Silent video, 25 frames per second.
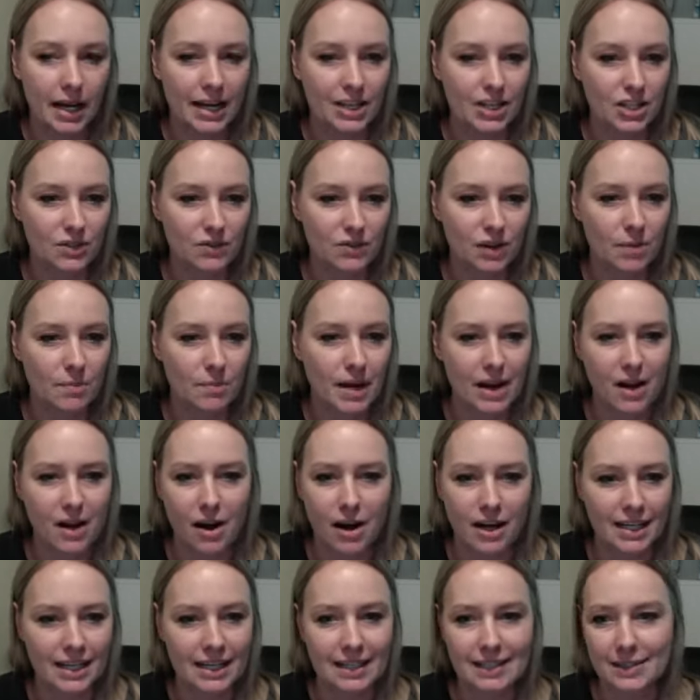I just found my
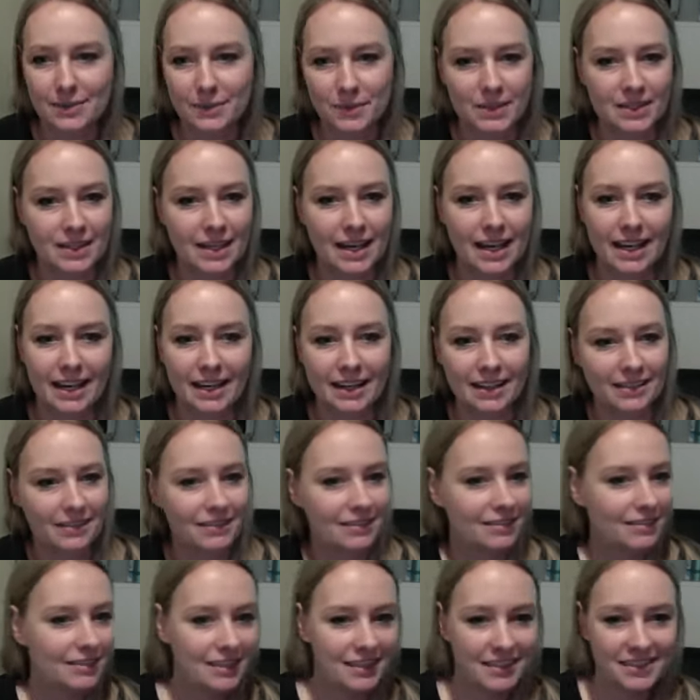audience was like,
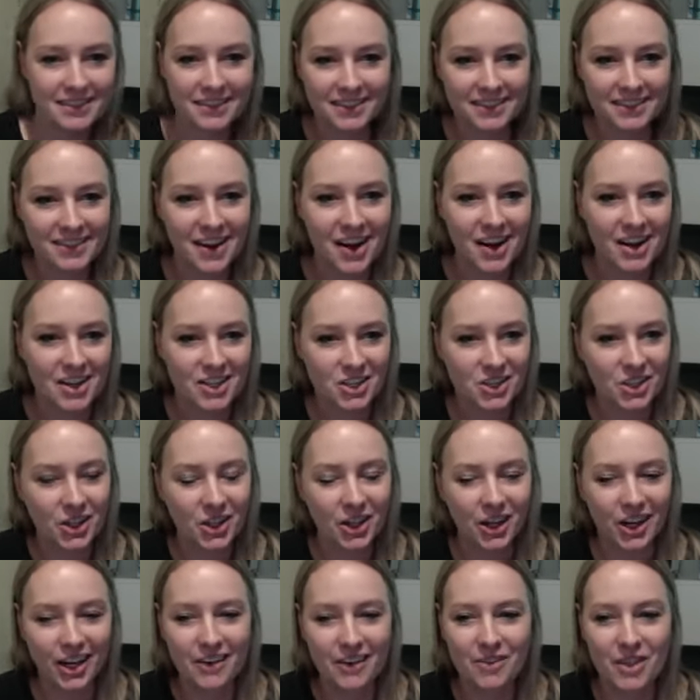not
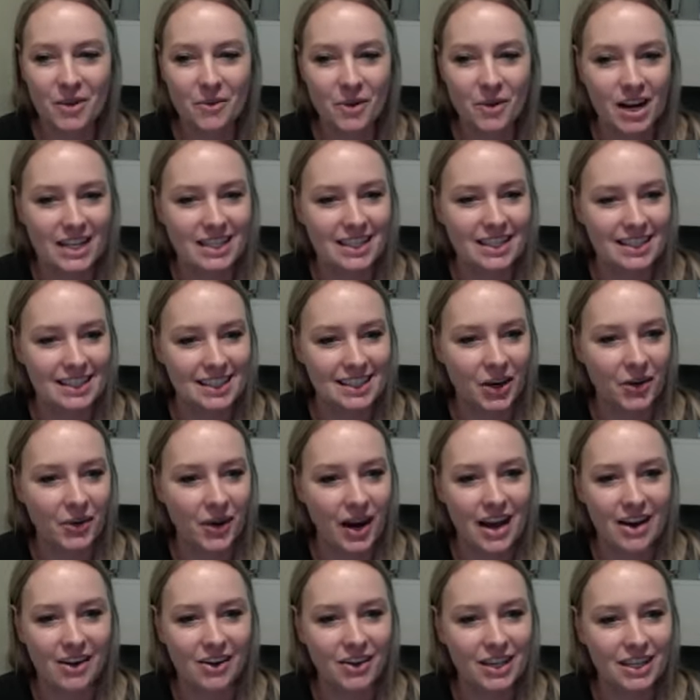sure if they wanted to stick
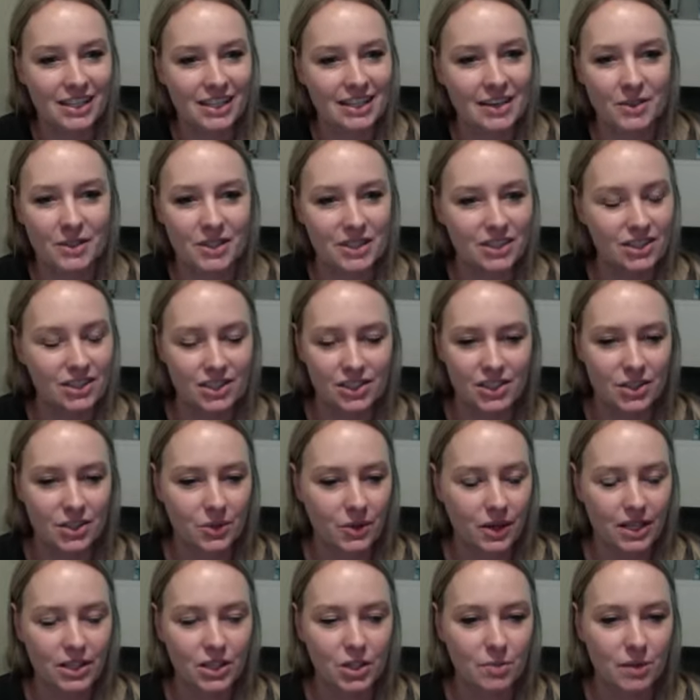around because I was just
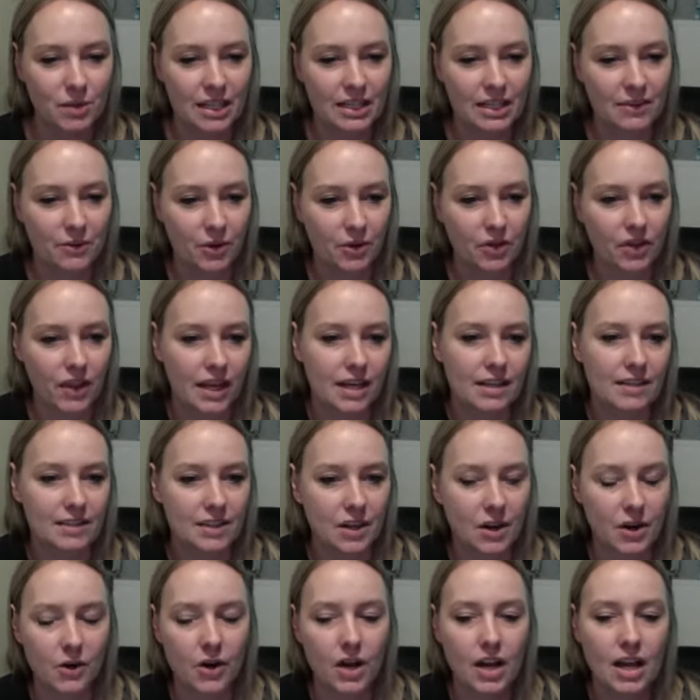doing too many different things. So
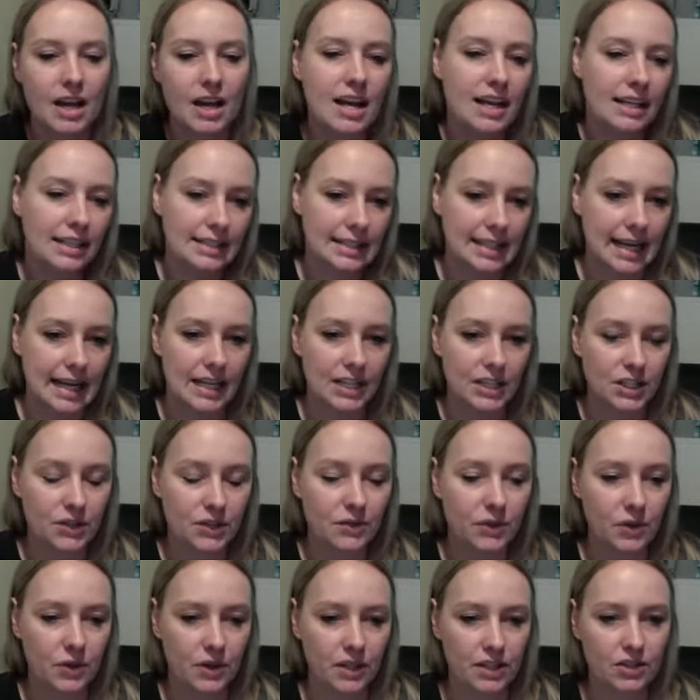I decided to
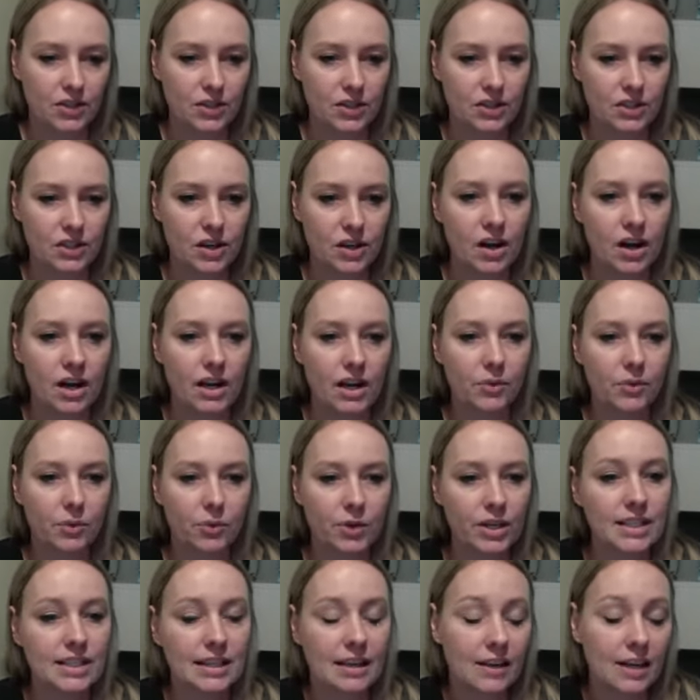focus just on
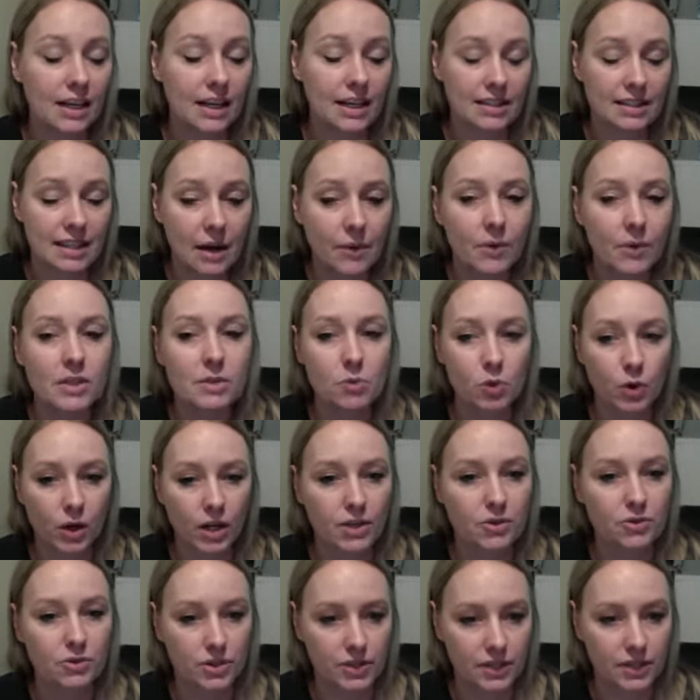reselling because that was more
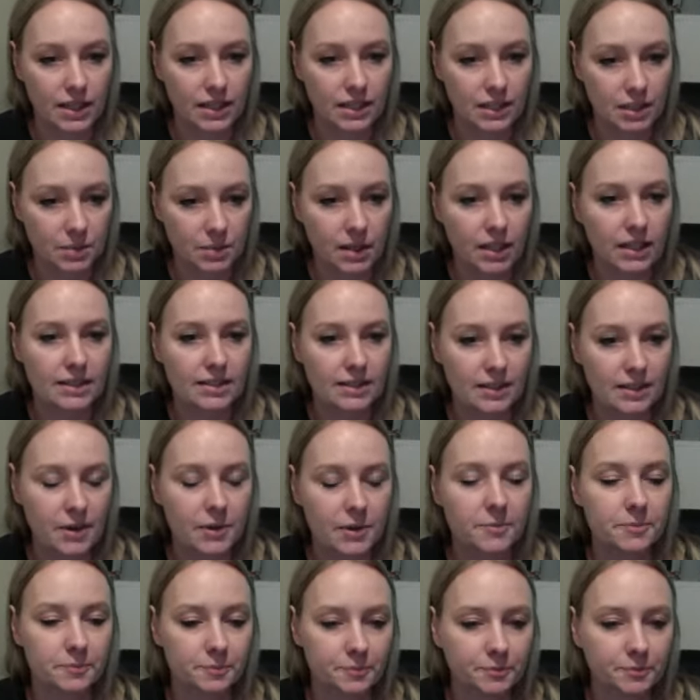interesting to me. So.